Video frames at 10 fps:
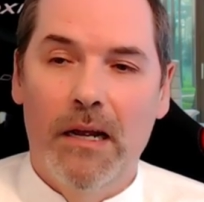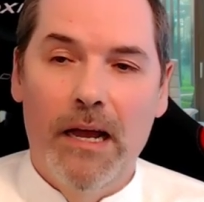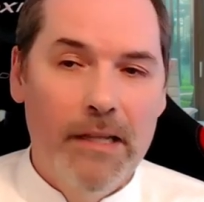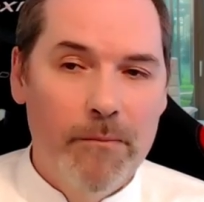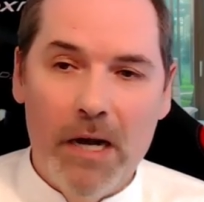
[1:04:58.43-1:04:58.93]

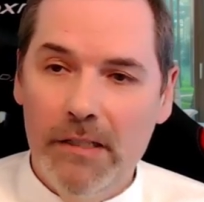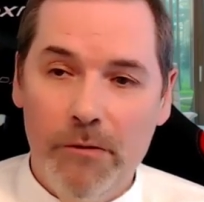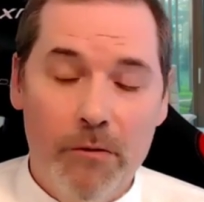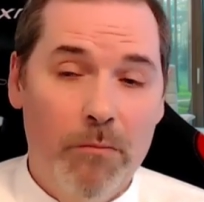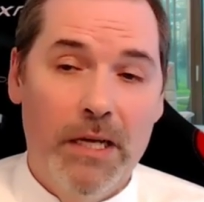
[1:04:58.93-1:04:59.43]
anybody
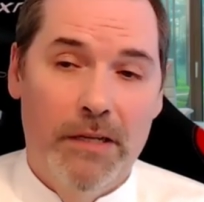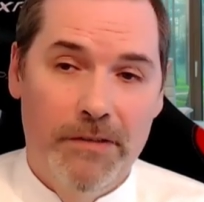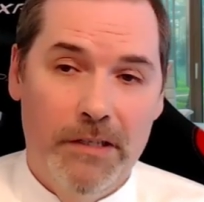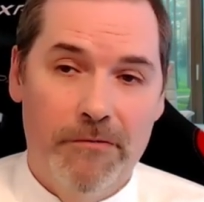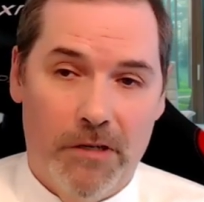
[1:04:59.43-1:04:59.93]
will
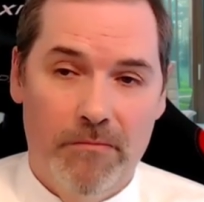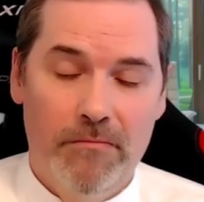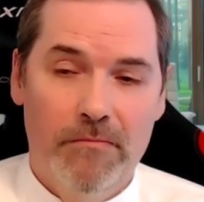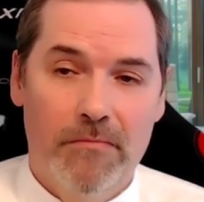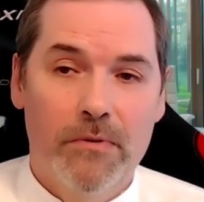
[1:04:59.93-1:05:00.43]
benefit
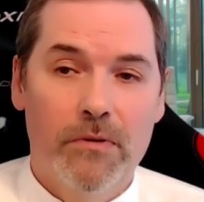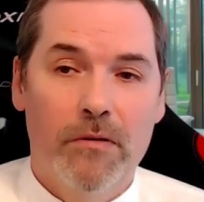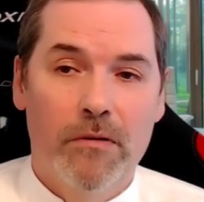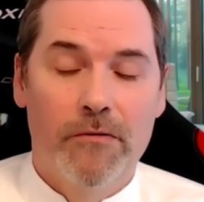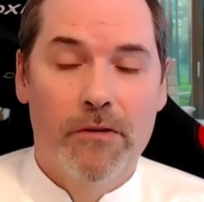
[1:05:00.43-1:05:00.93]
from
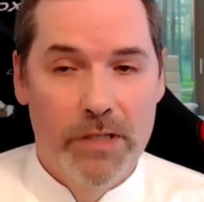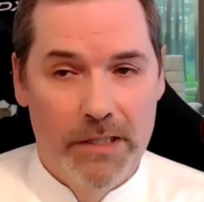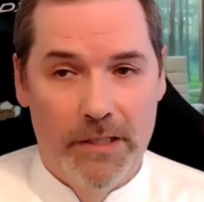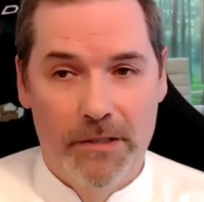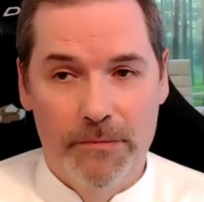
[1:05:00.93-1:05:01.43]

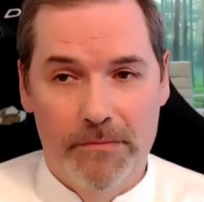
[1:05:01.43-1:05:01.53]
reading.